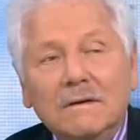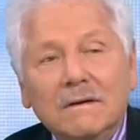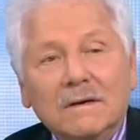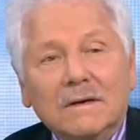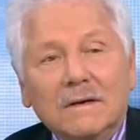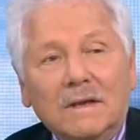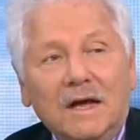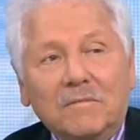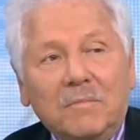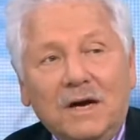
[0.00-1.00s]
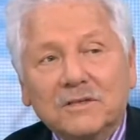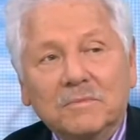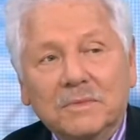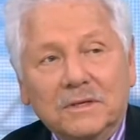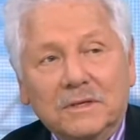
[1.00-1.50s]
a lot of
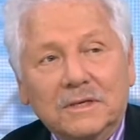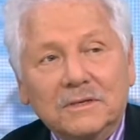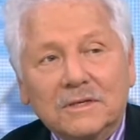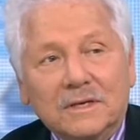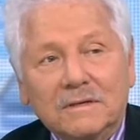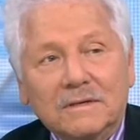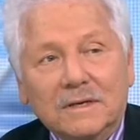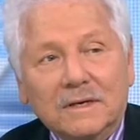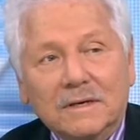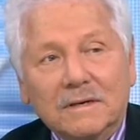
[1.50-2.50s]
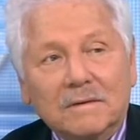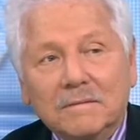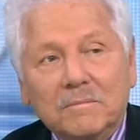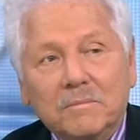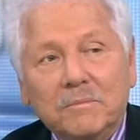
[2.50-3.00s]
possibilities
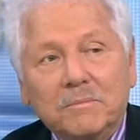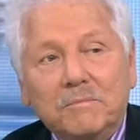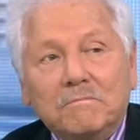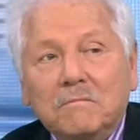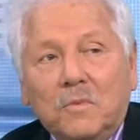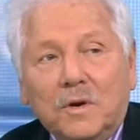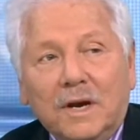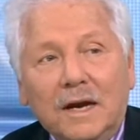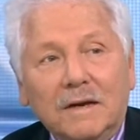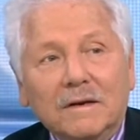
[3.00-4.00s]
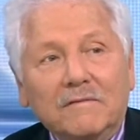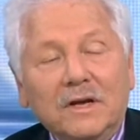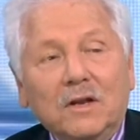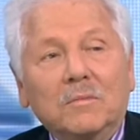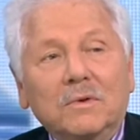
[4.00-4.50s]
that were not
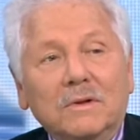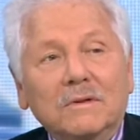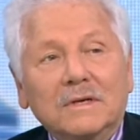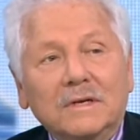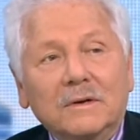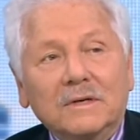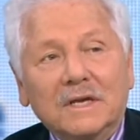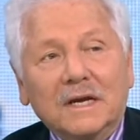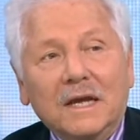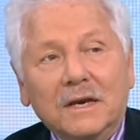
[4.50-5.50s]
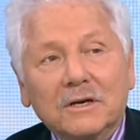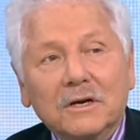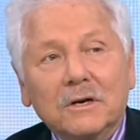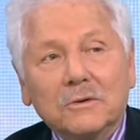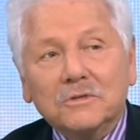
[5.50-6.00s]
available, you know, a decade
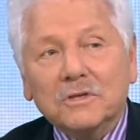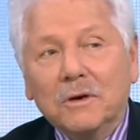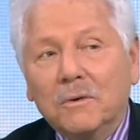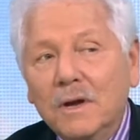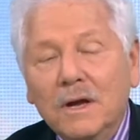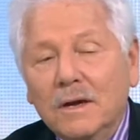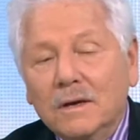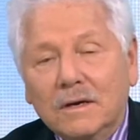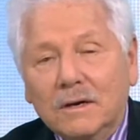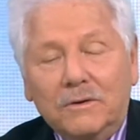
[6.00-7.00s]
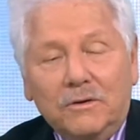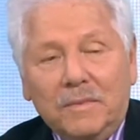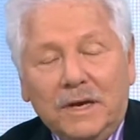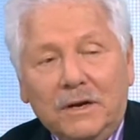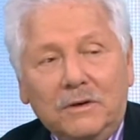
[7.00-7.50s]
ago. So you
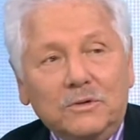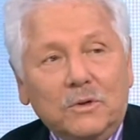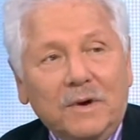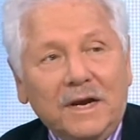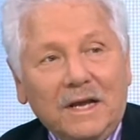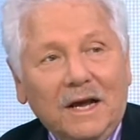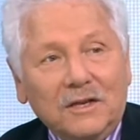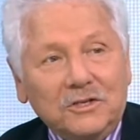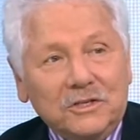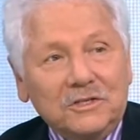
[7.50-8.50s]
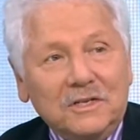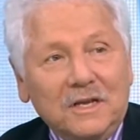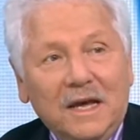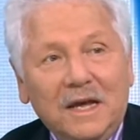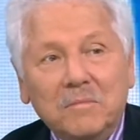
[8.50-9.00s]
may go to a radiologist
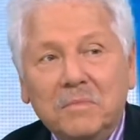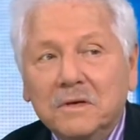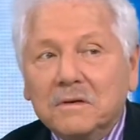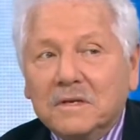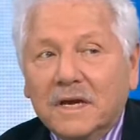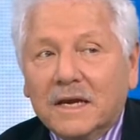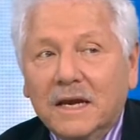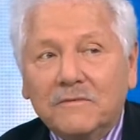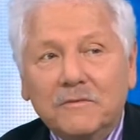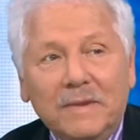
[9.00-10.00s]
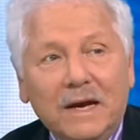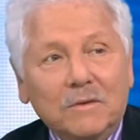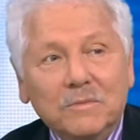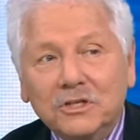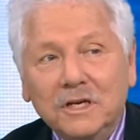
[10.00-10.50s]
today, but a decade from
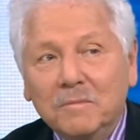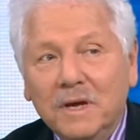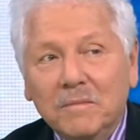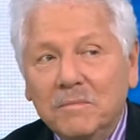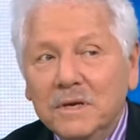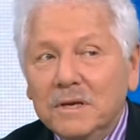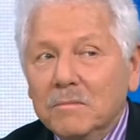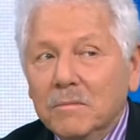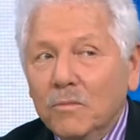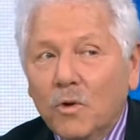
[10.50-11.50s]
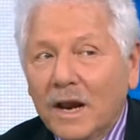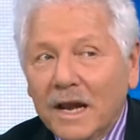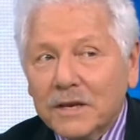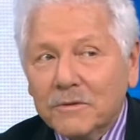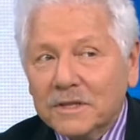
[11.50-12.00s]
now, a machine may be more
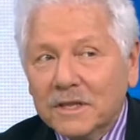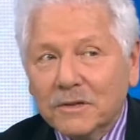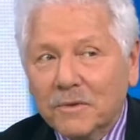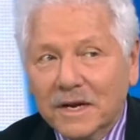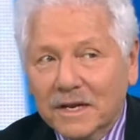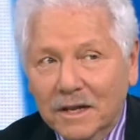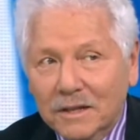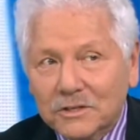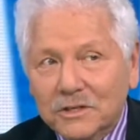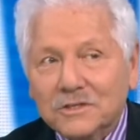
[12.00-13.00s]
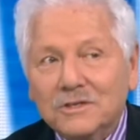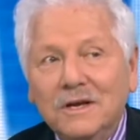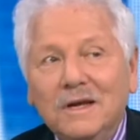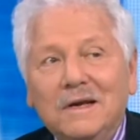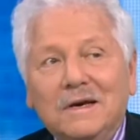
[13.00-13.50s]
accurate than the radiologist.
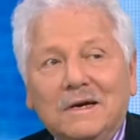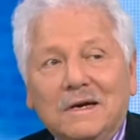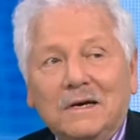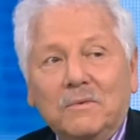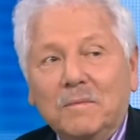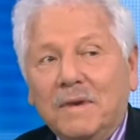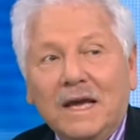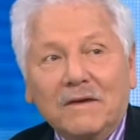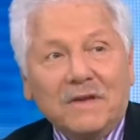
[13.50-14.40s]
We may have